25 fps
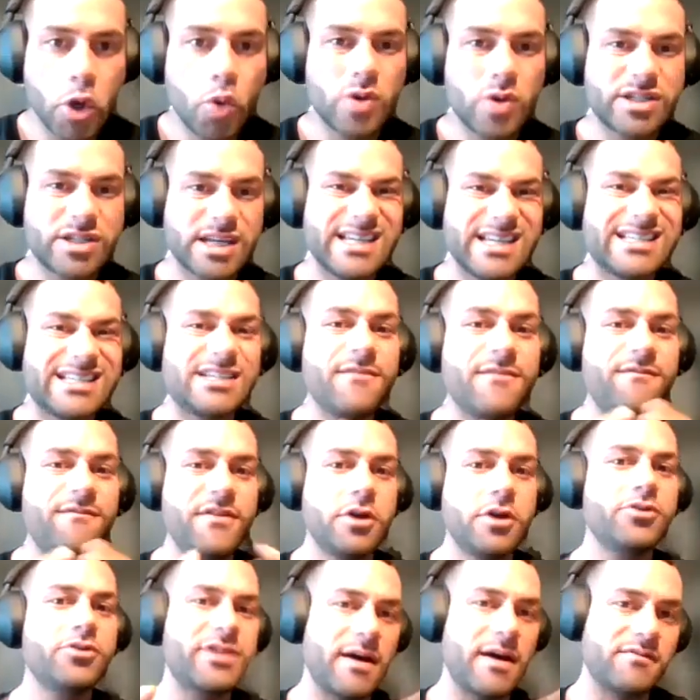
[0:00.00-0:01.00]
who was a
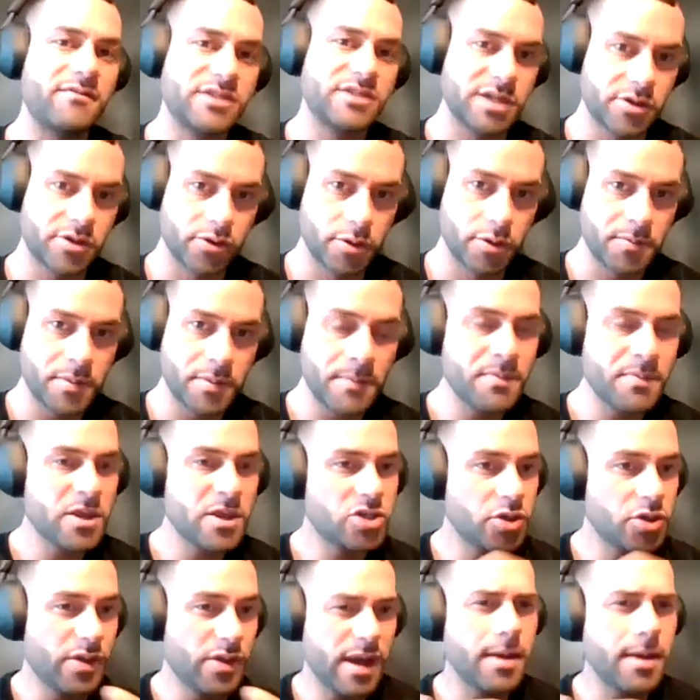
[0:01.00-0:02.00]
severe deficit group.
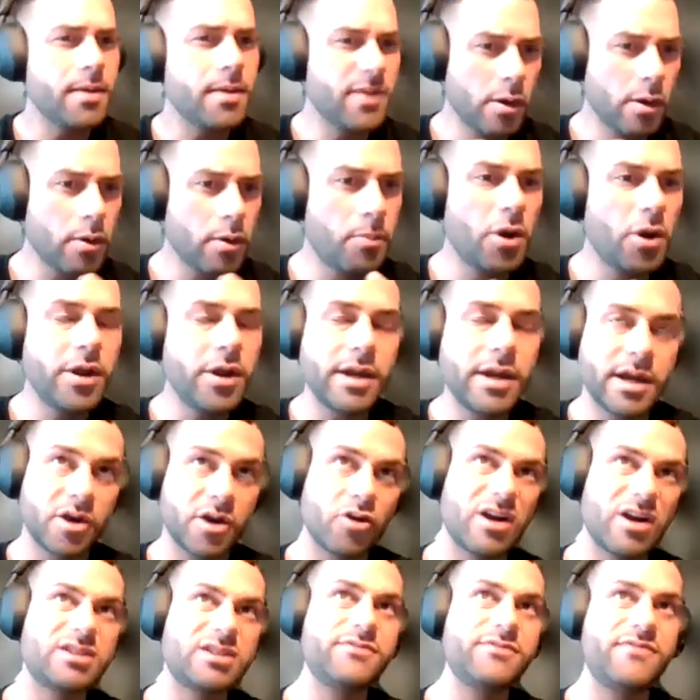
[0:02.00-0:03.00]
So they were put in an
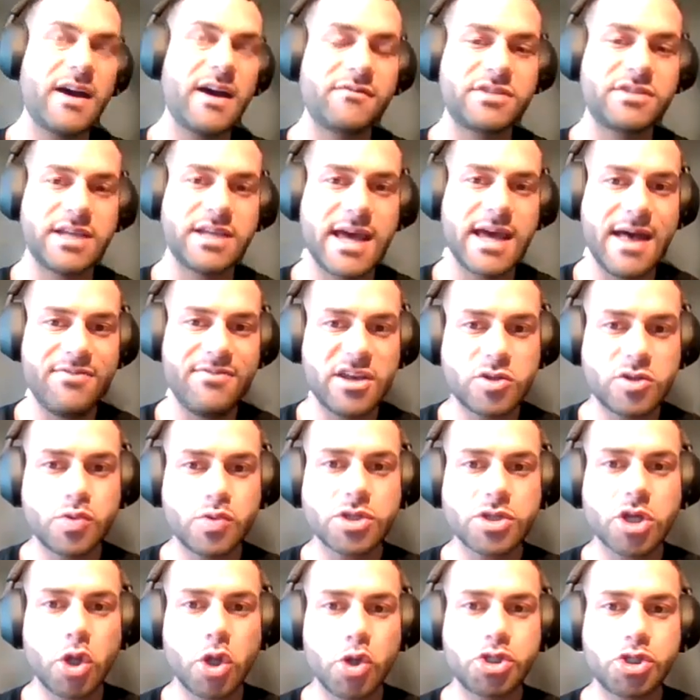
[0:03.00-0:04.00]
aggressive deficit, and
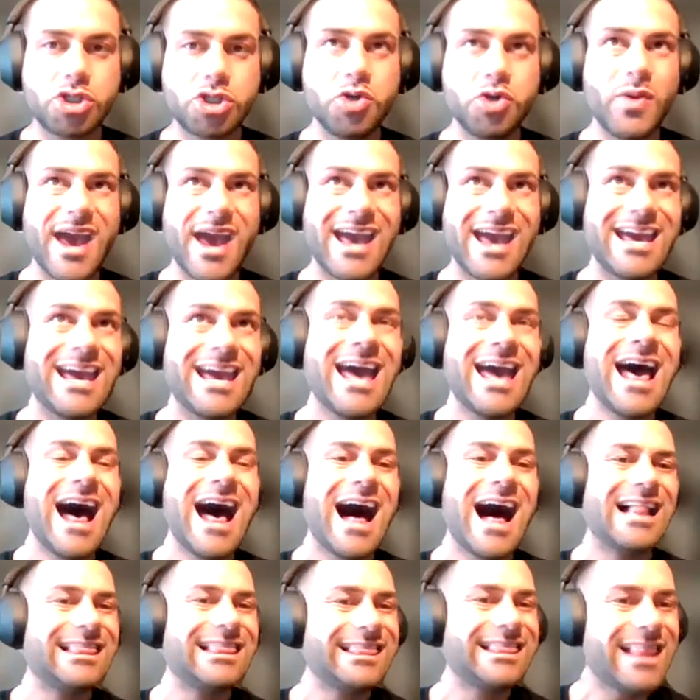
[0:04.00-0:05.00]
this was close to a
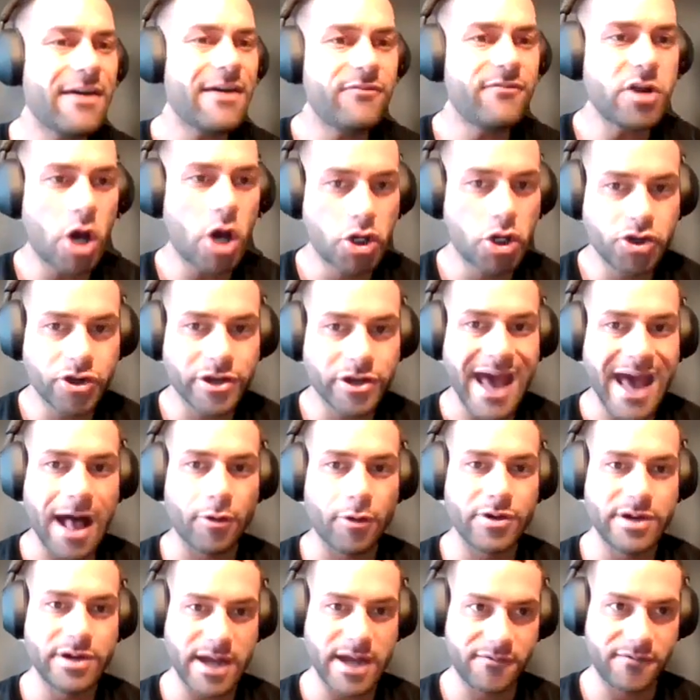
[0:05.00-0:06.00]
1,100
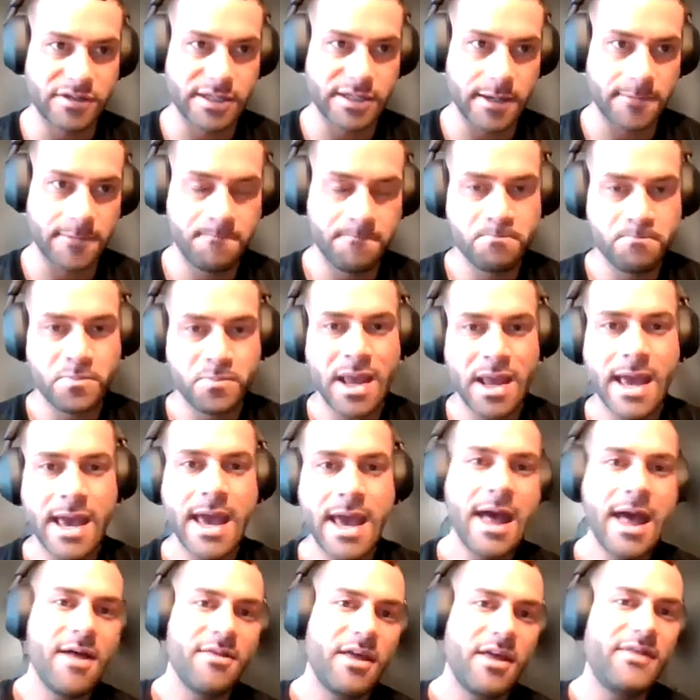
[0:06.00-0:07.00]
calorie deficit.
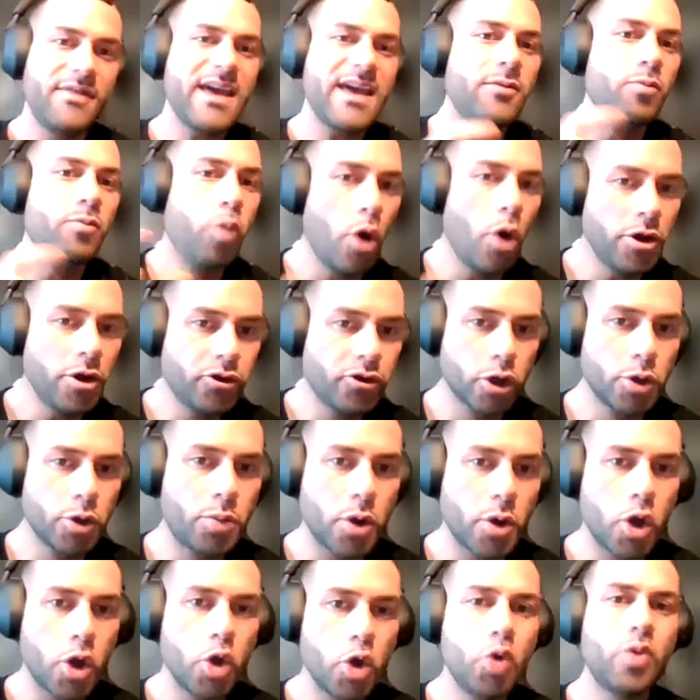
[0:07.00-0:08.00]
Then they had one
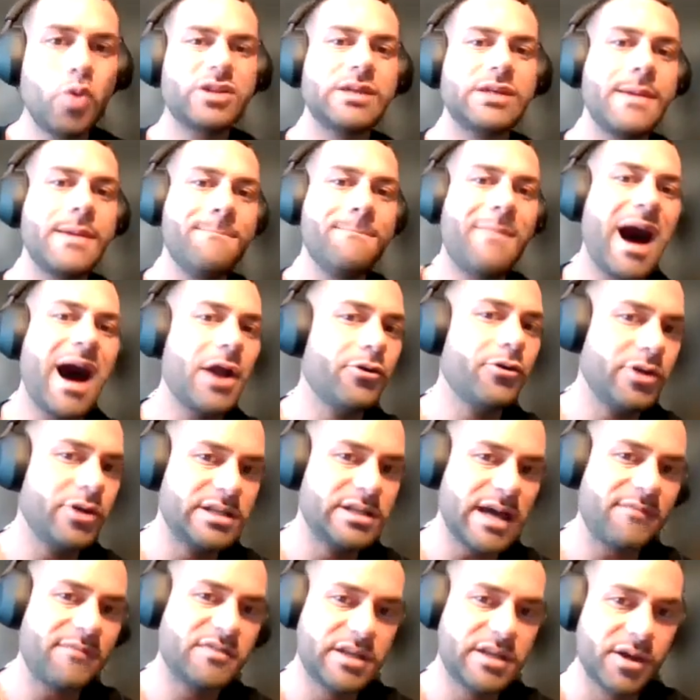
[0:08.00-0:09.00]
group who was a
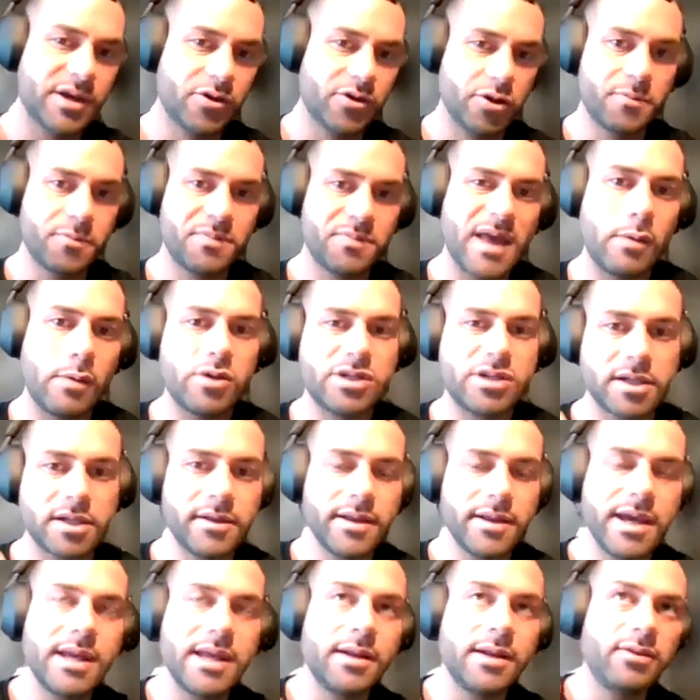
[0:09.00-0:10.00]
moderate deficit group that was
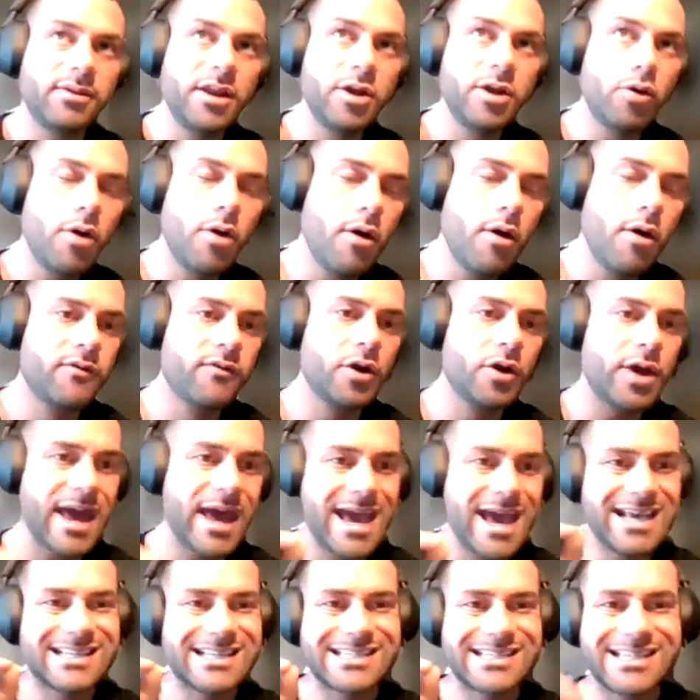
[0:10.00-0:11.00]
in little over
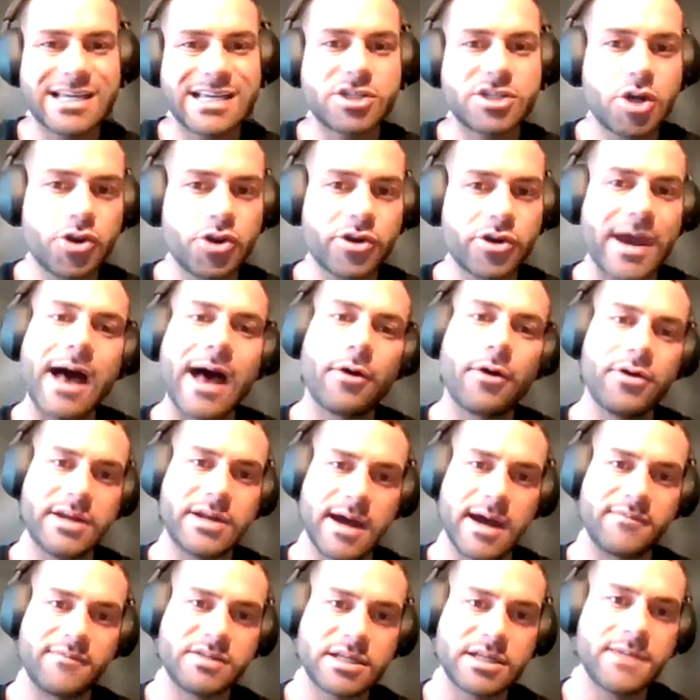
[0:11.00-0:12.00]
a 600
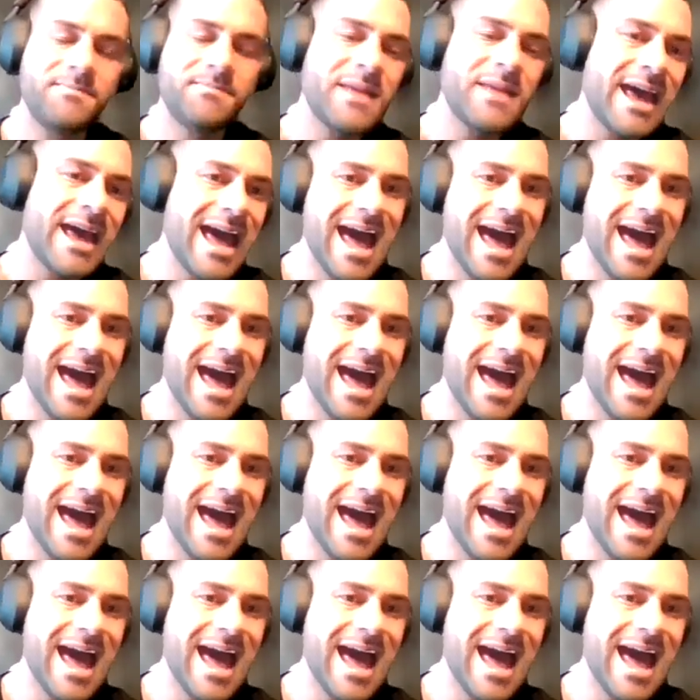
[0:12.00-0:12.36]
calorie deficit.